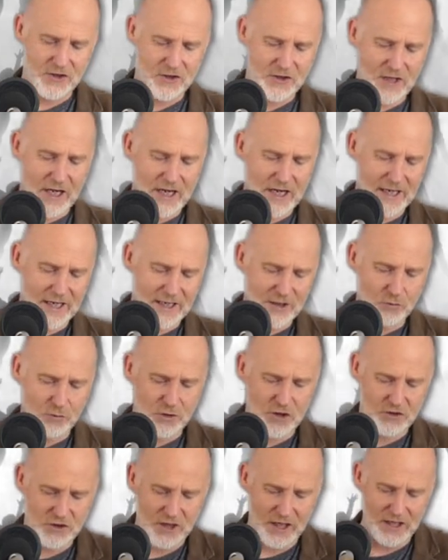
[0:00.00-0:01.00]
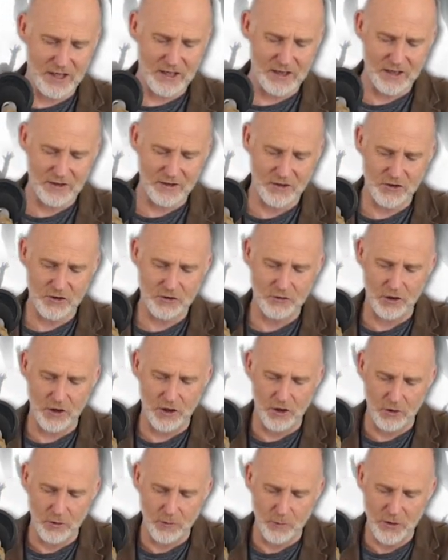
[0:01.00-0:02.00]
the skies receded as a
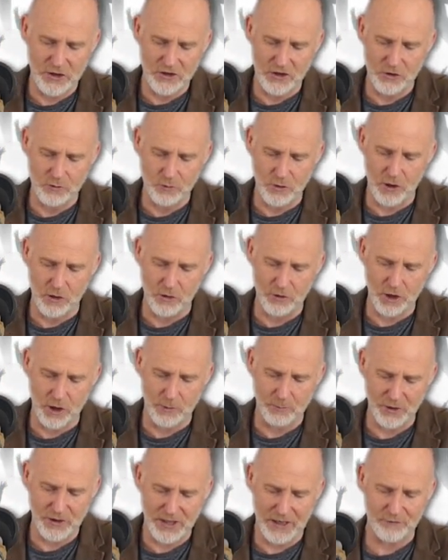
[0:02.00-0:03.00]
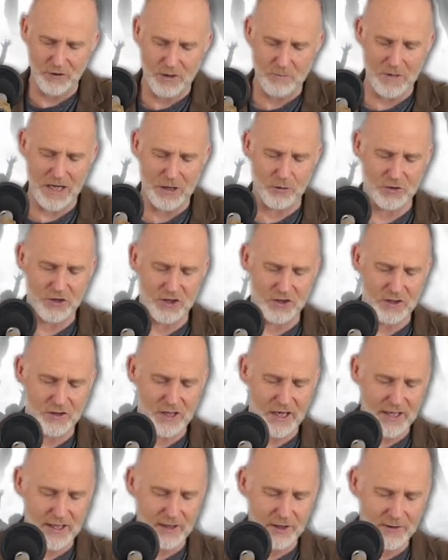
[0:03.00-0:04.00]
scroll, which is rolled up, and every mountain
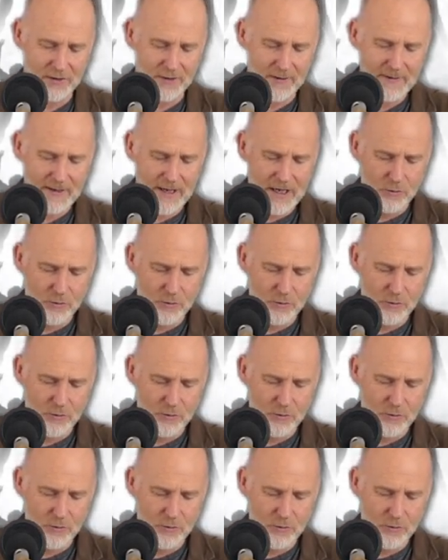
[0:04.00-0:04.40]
and island